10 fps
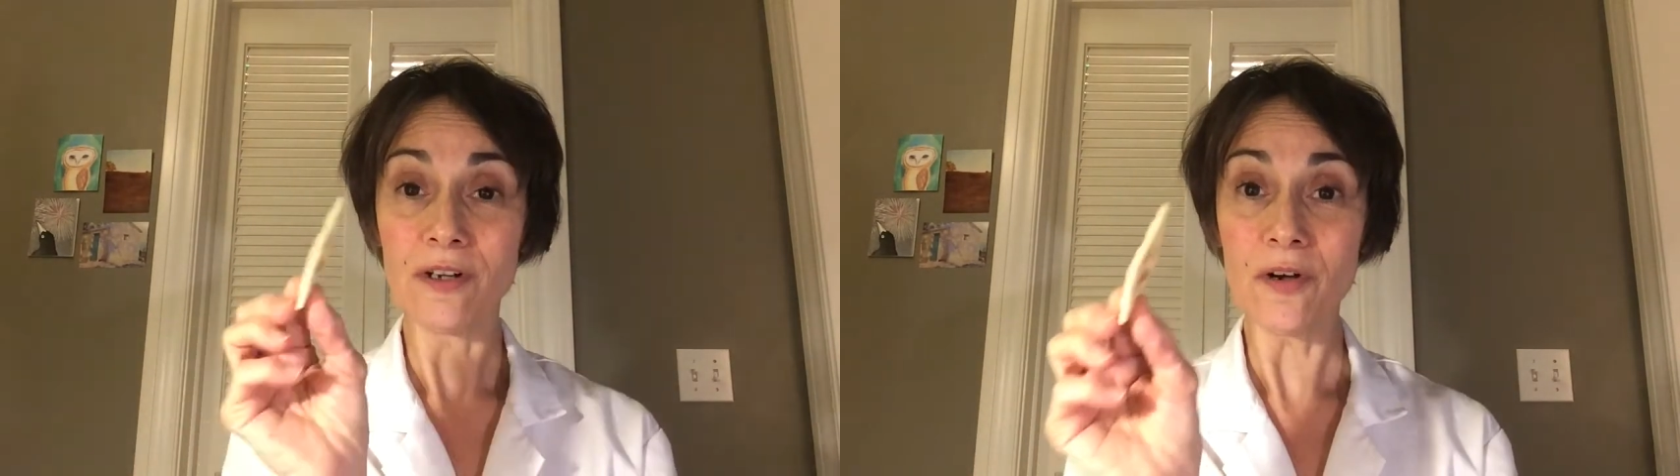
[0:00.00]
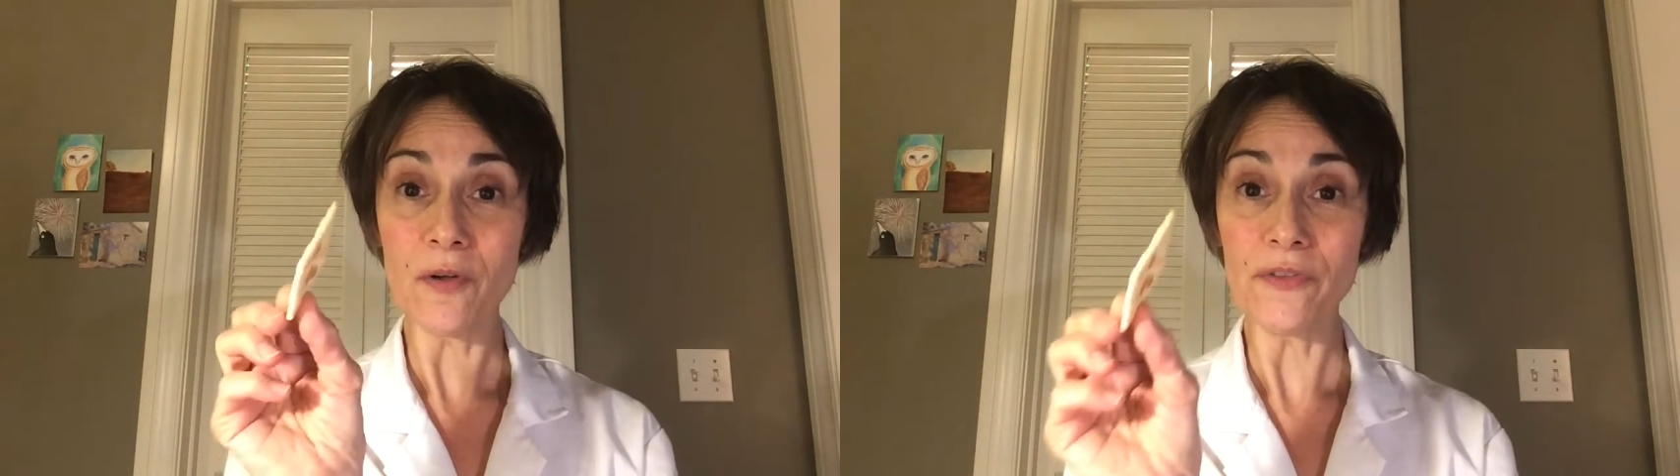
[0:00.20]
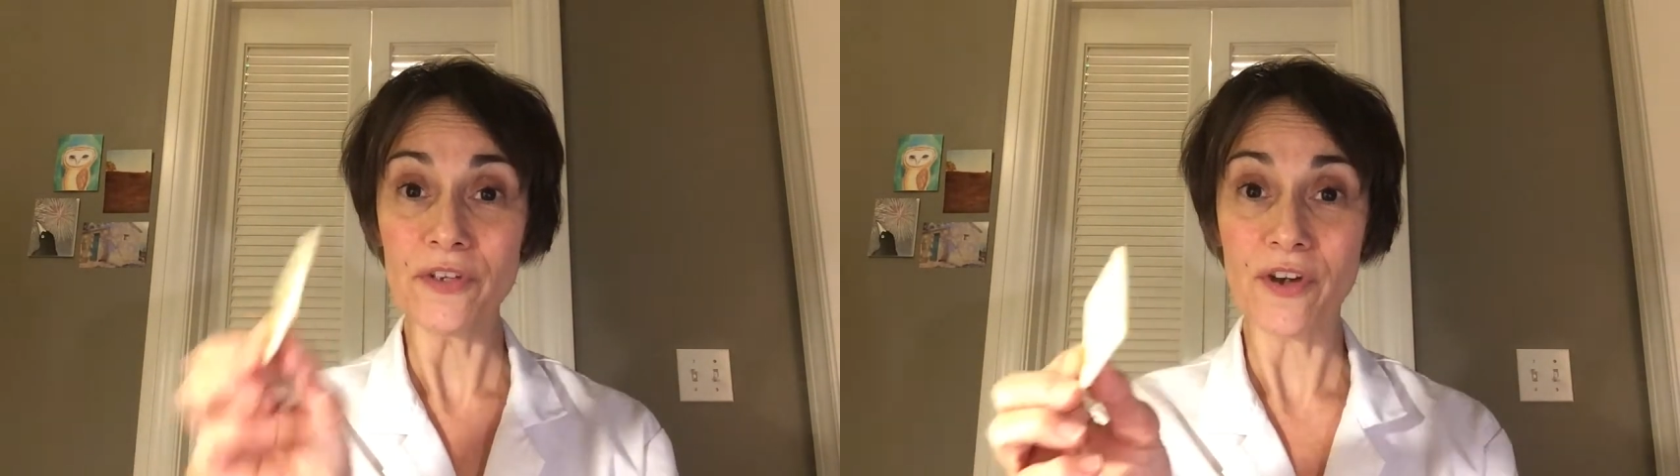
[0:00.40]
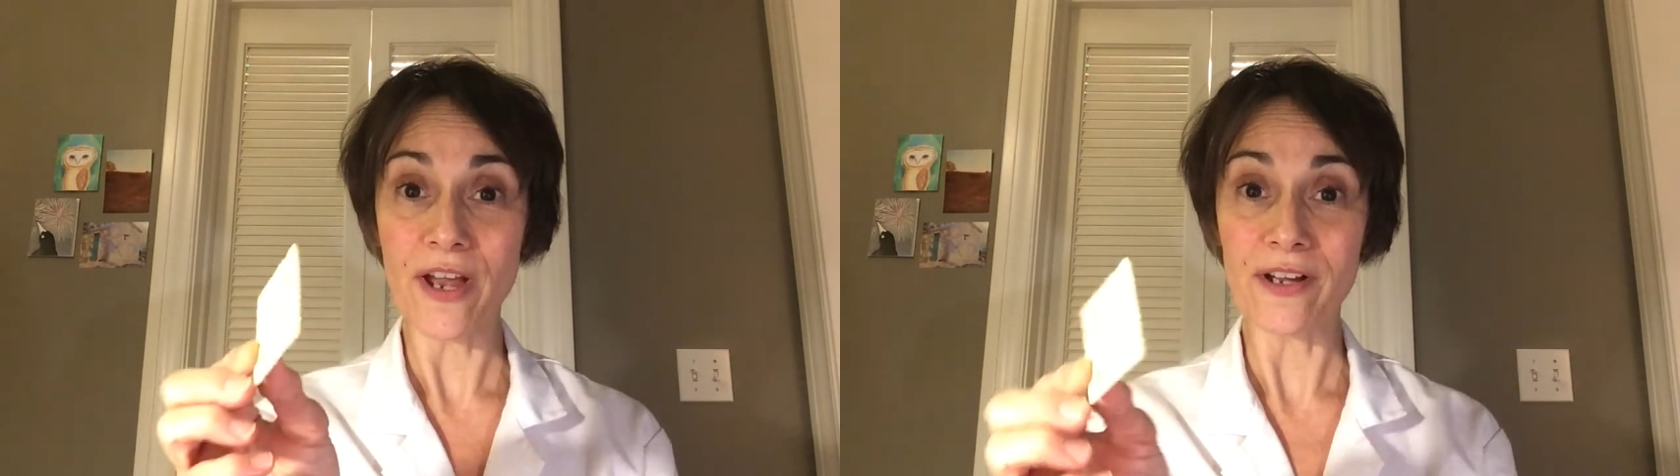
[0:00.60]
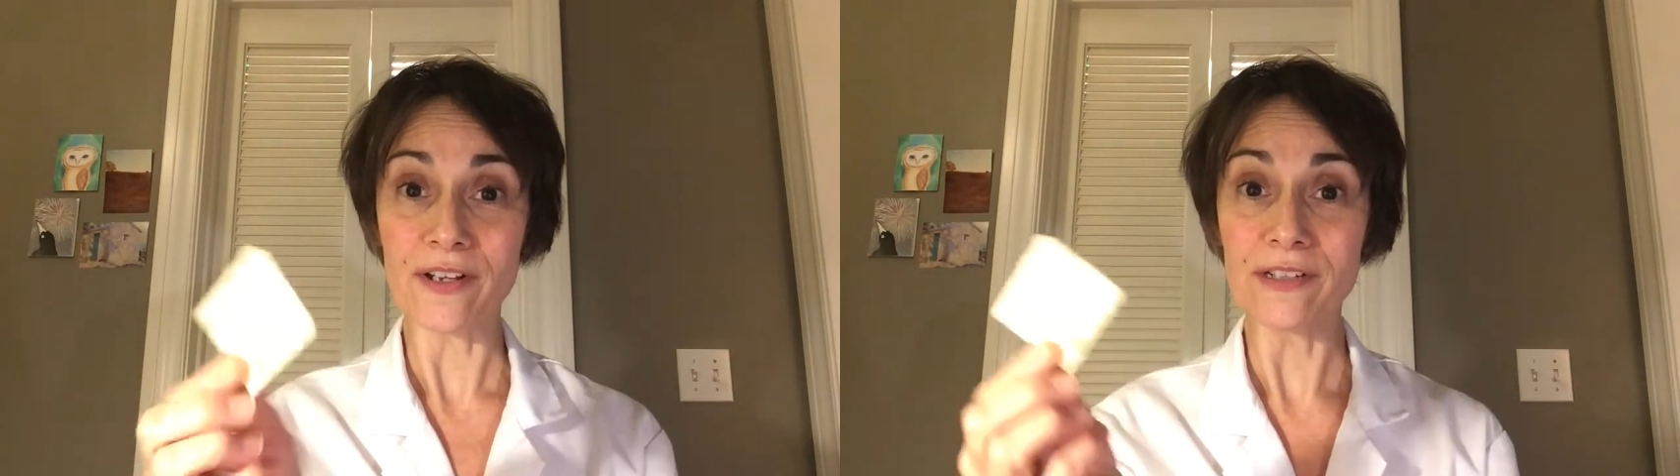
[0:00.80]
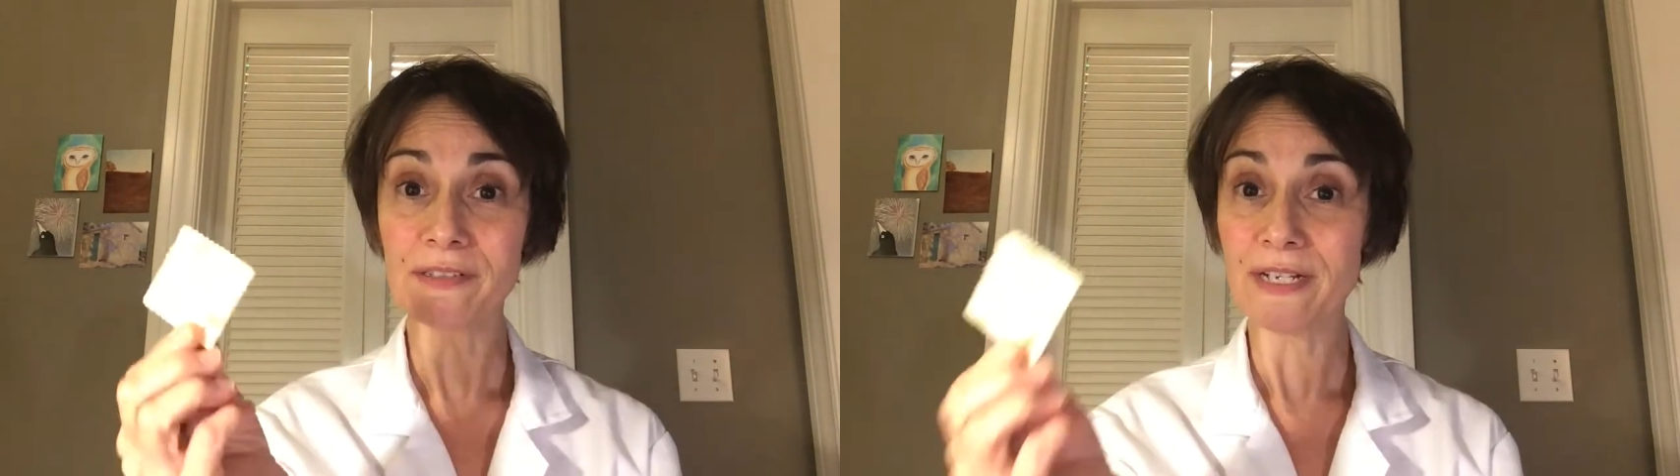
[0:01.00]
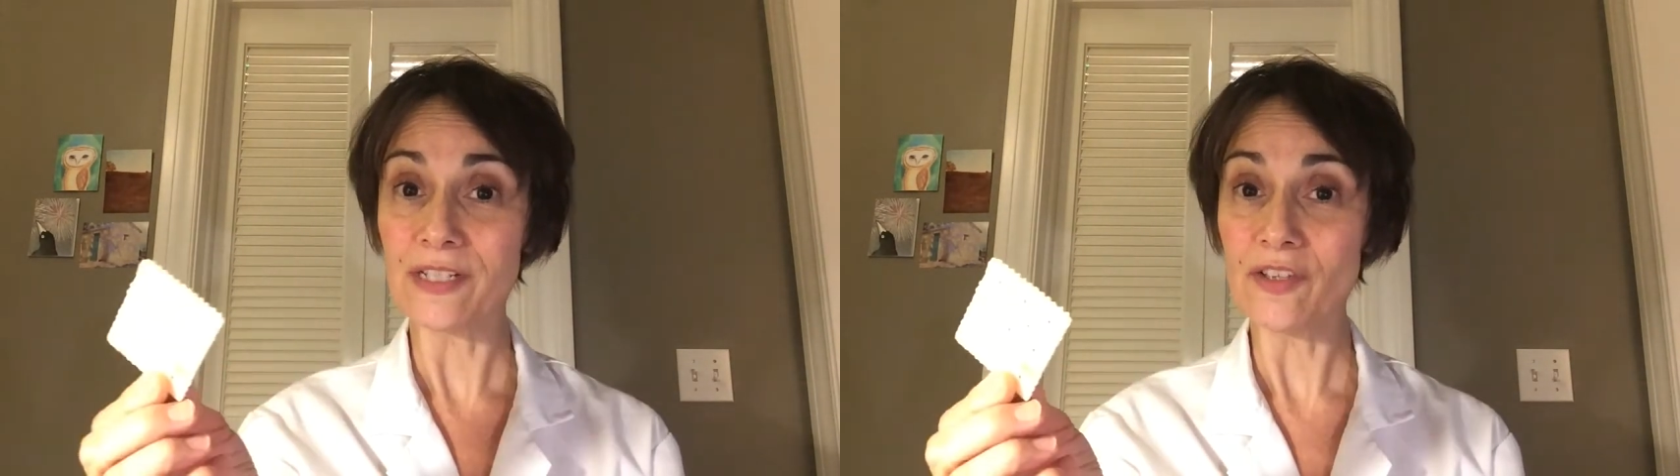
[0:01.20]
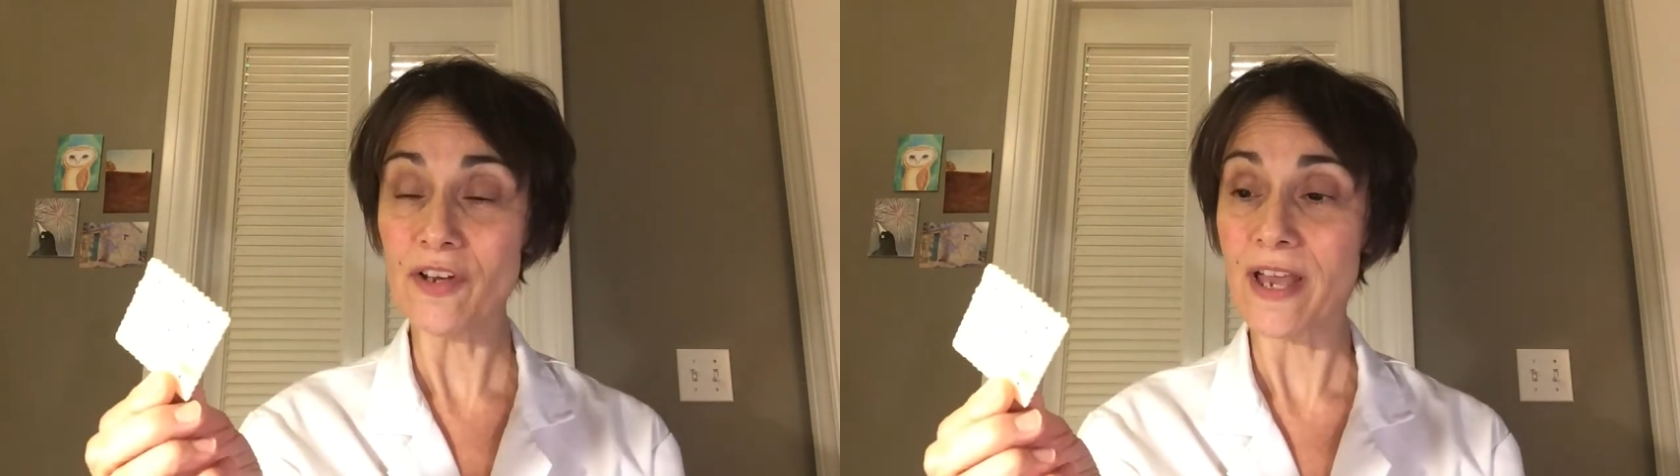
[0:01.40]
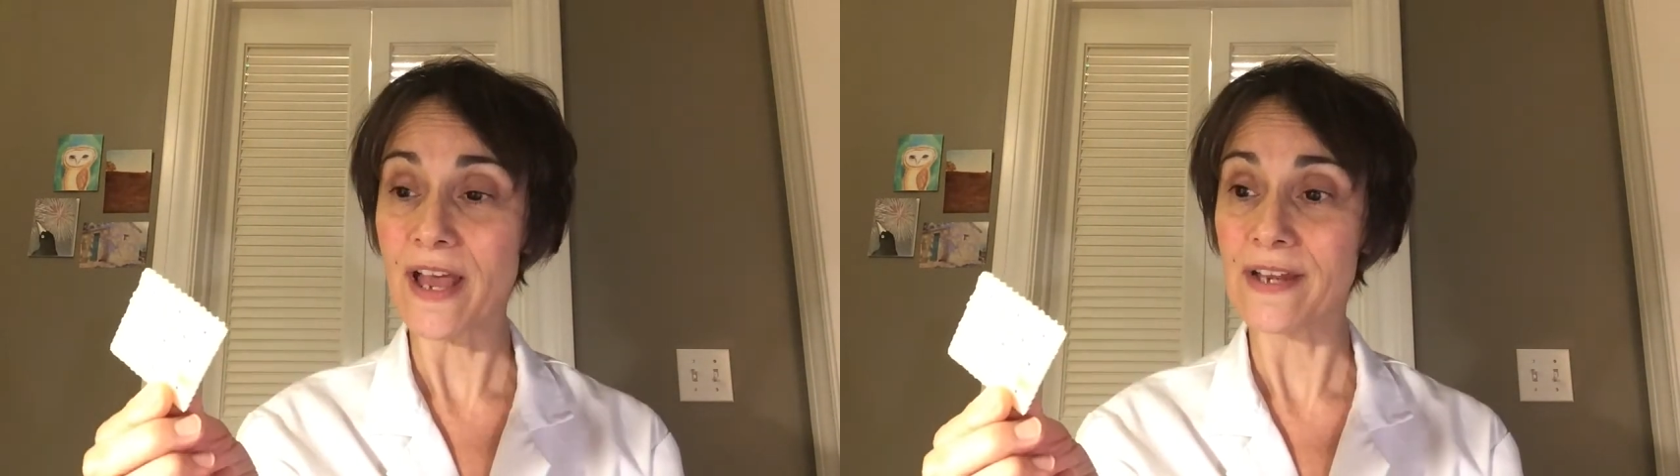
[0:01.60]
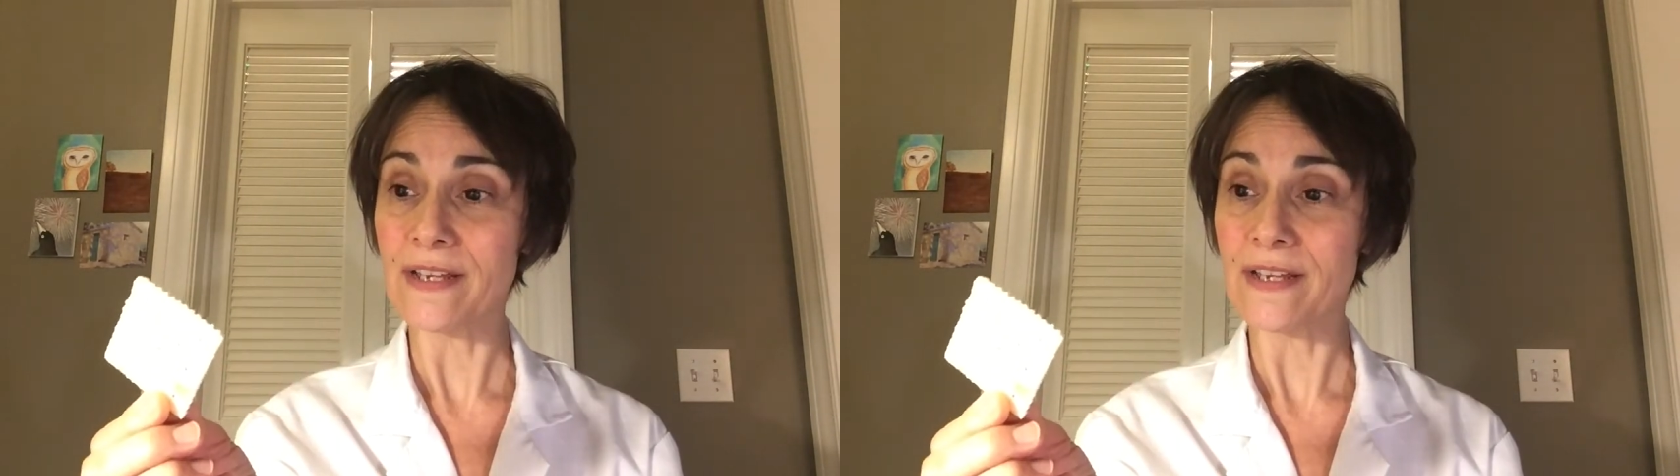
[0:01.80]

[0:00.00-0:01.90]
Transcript: hold the cracker and look at